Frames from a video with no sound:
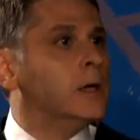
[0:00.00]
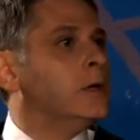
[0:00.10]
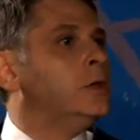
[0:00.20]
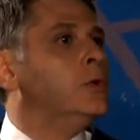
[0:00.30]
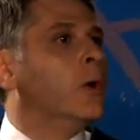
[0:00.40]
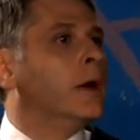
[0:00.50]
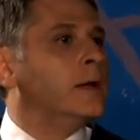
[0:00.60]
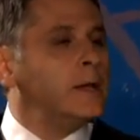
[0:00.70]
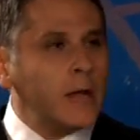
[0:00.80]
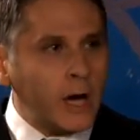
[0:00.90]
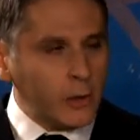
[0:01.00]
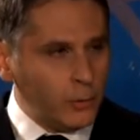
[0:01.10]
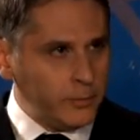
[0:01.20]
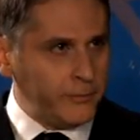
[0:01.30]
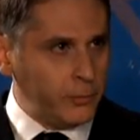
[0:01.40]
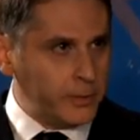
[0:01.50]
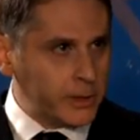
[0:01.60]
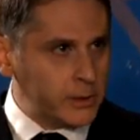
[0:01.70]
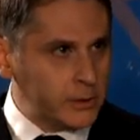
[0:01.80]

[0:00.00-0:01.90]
Yeah. You are not homophobic.